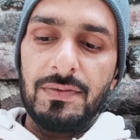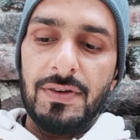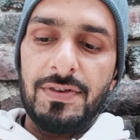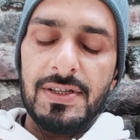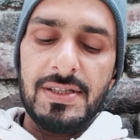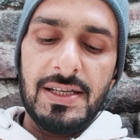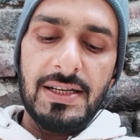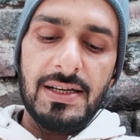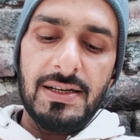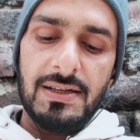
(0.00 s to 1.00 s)
First thing
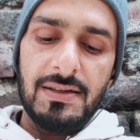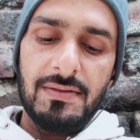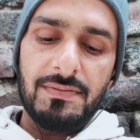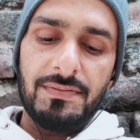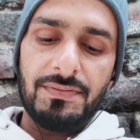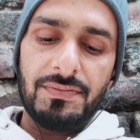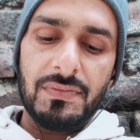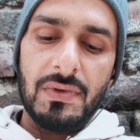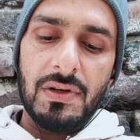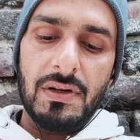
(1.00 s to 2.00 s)

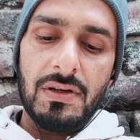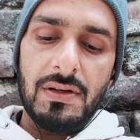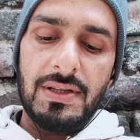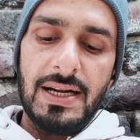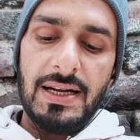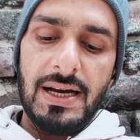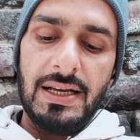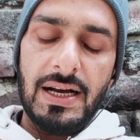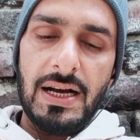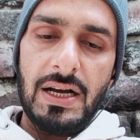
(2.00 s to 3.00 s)
that
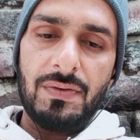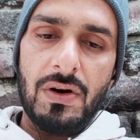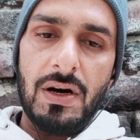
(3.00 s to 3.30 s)
I